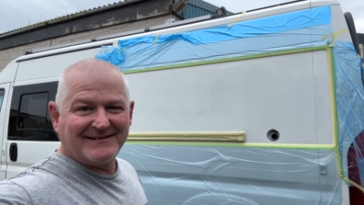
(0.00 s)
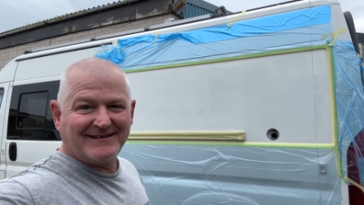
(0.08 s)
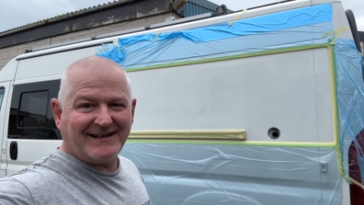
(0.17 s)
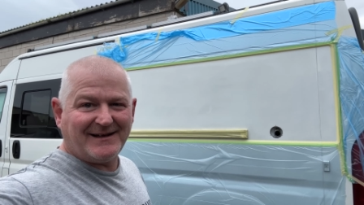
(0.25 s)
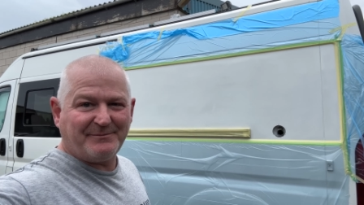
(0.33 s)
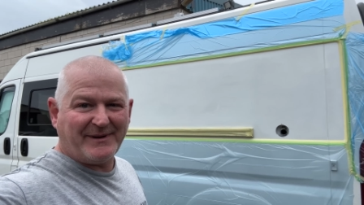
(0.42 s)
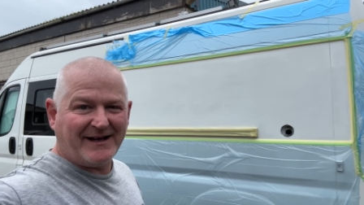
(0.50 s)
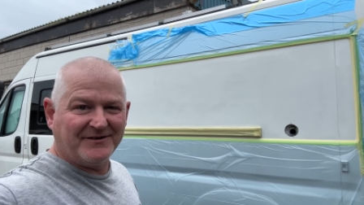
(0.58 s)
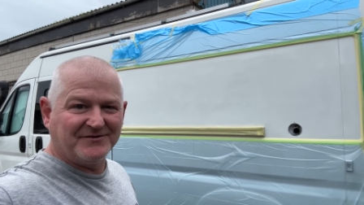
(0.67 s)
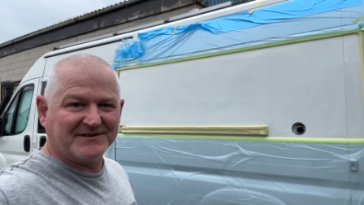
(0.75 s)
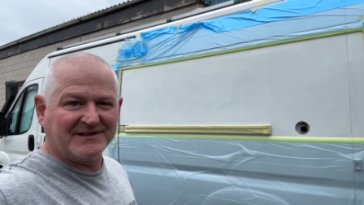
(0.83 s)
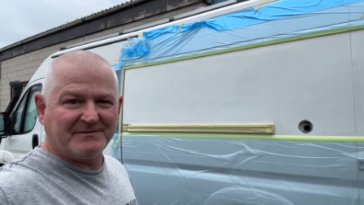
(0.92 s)
That
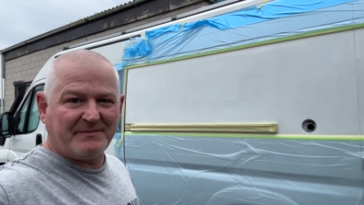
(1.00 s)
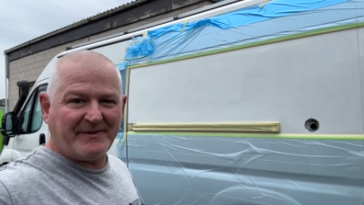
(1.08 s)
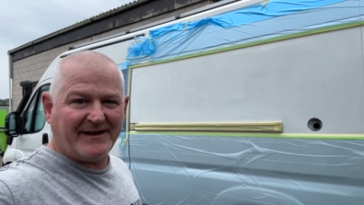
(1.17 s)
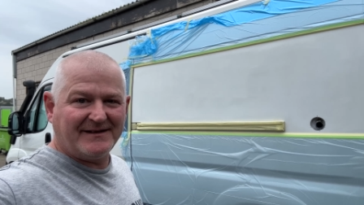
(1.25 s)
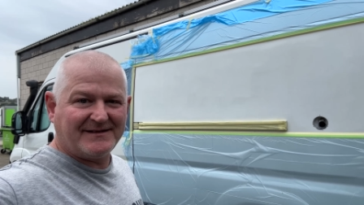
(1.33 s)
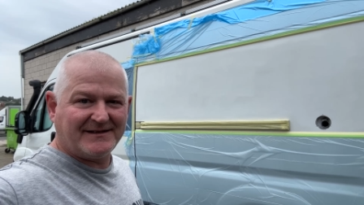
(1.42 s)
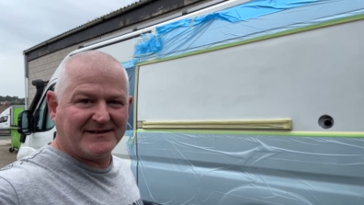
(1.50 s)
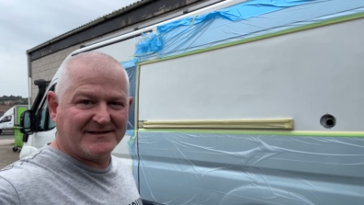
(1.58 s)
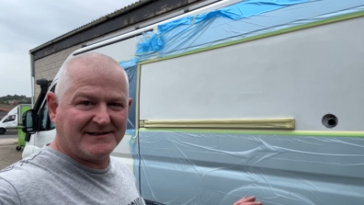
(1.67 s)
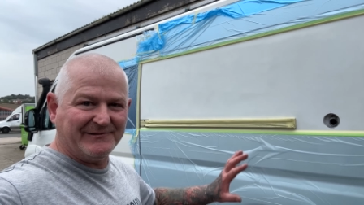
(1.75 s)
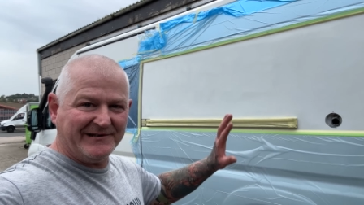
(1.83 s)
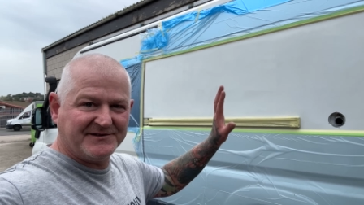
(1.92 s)
panel's gonna be painted. You can
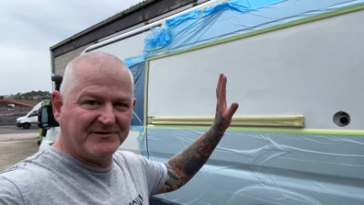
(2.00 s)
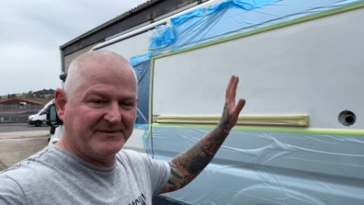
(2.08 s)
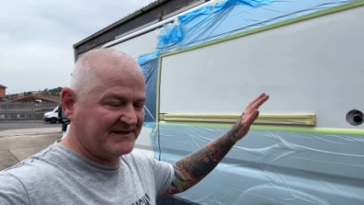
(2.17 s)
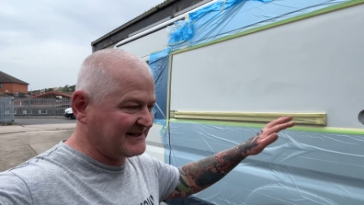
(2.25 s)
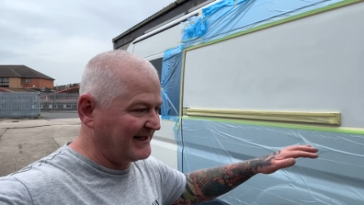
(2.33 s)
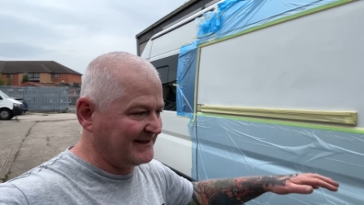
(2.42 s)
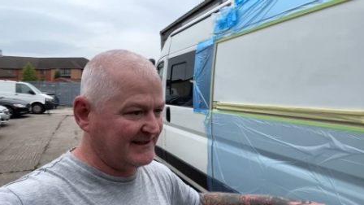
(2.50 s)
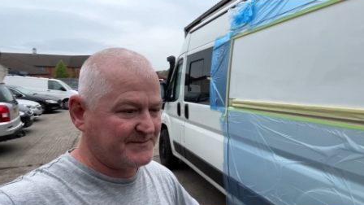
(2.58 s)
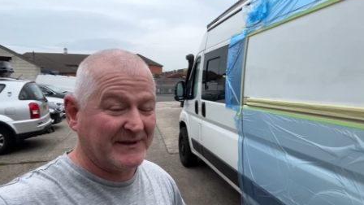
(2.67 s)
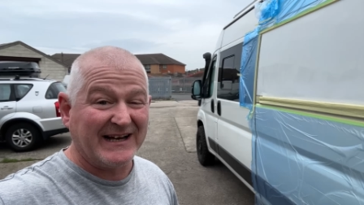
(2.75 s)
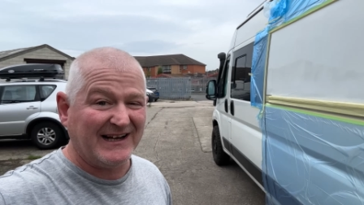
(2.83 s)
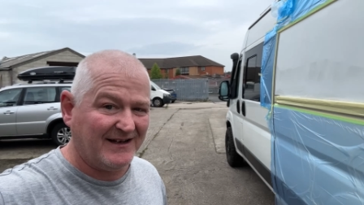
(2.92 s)
see where it's all been sanded. It's
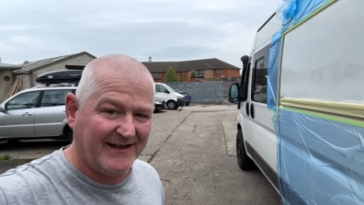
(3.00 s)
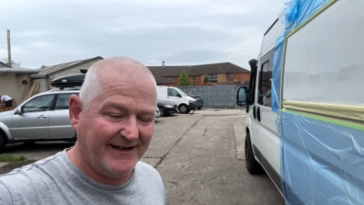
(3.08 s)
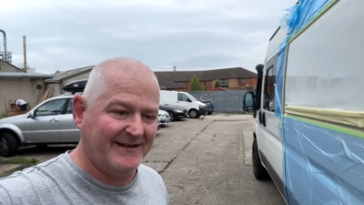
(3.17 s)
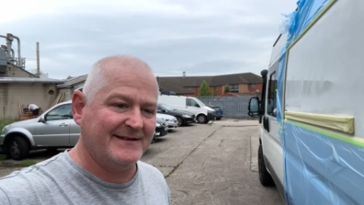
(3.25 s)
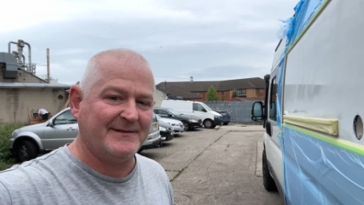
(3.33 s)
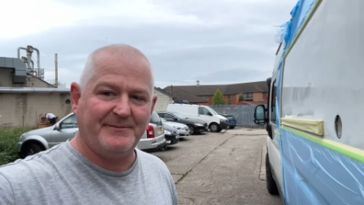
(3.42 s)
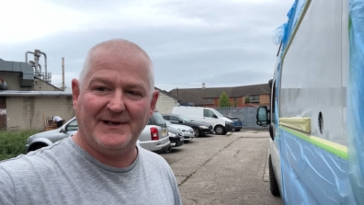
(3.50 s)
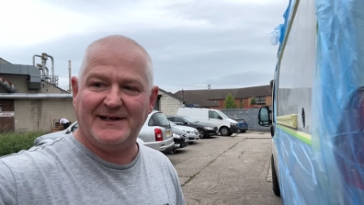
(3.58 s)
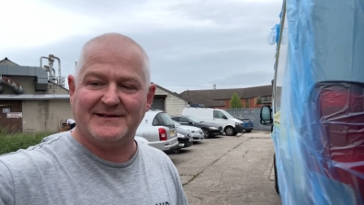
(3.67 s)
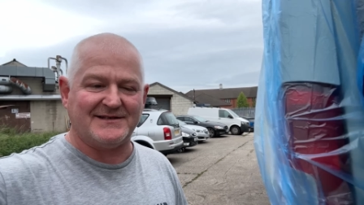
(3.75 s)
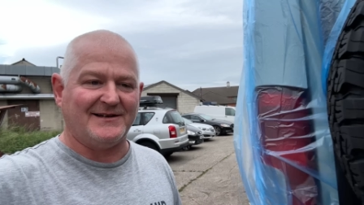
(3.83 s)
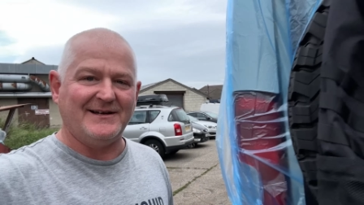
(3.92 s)
been cleaned a
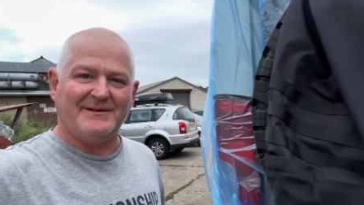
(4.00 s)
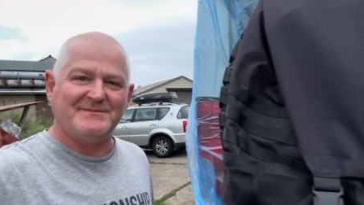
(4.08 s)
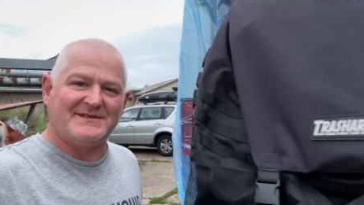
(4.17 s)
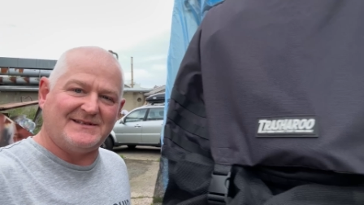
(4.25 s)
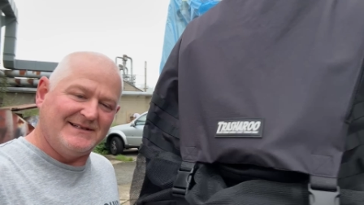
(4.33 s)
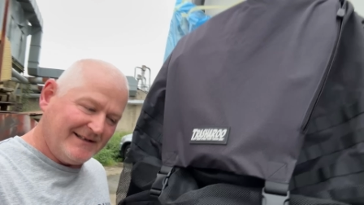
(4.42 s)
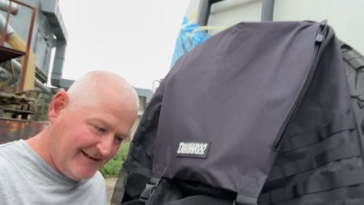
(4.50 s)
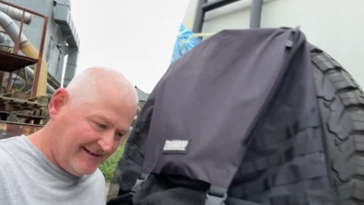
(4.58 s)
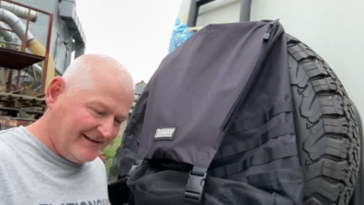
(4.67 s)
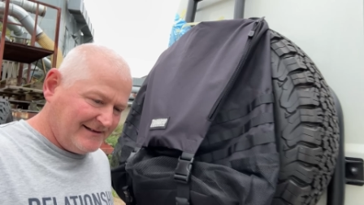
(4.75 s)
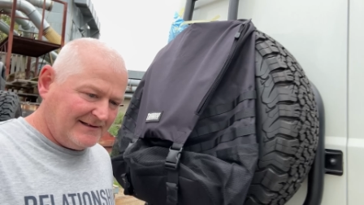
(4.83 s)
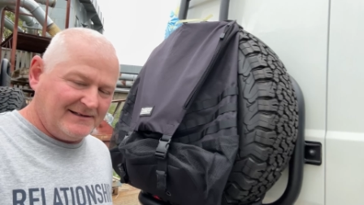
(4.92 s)
million times,
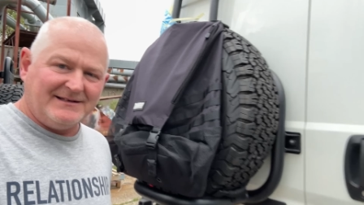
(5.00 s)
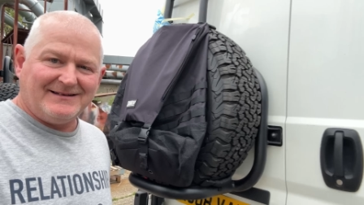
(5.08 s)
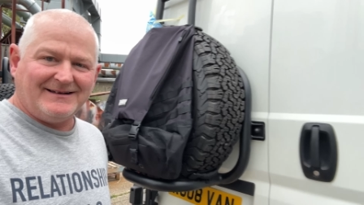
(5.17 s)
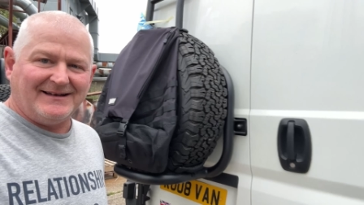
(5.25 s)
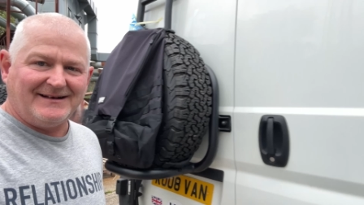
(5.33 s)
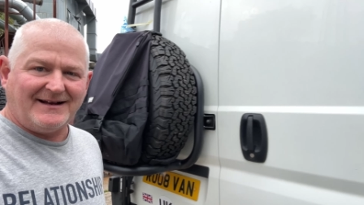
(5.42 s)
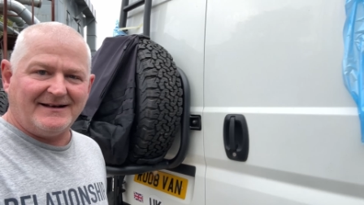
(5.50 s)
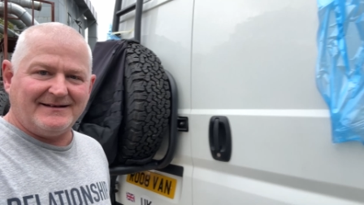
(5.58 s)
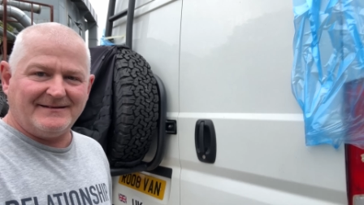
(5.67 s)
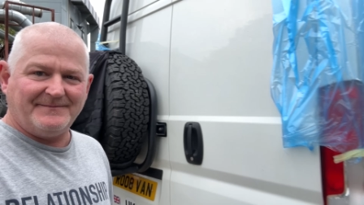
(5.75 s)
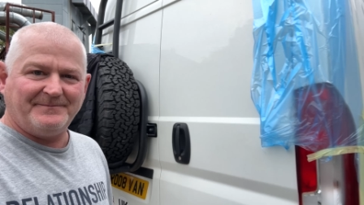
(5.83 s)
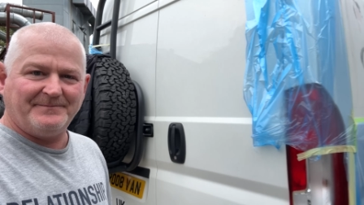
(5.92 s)
and then